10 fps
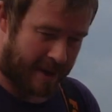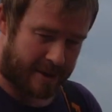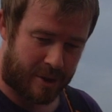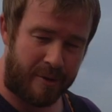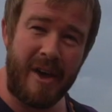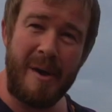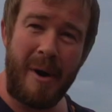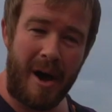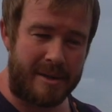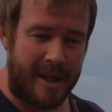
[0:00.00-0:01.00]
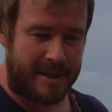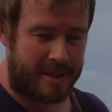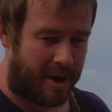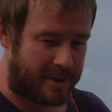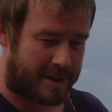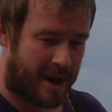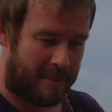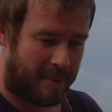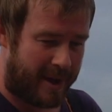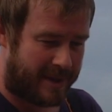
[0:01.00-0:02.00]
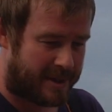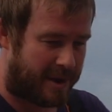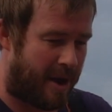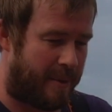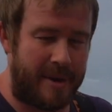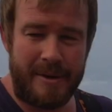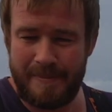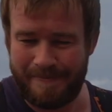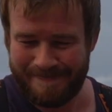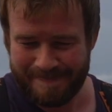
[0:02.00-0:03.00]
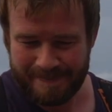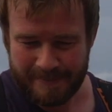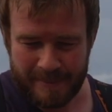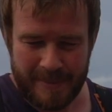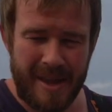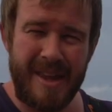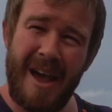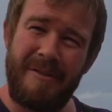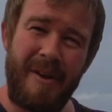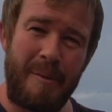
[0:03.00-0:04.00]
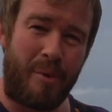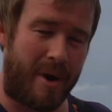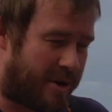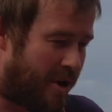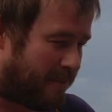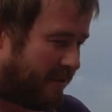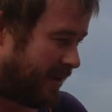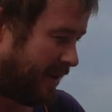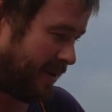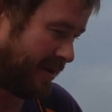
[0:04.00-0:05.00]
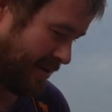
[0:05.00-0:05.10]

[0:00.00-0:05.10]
I sort of earmarked these tides a couple of weeks ago, and yeah, felt pretty confident.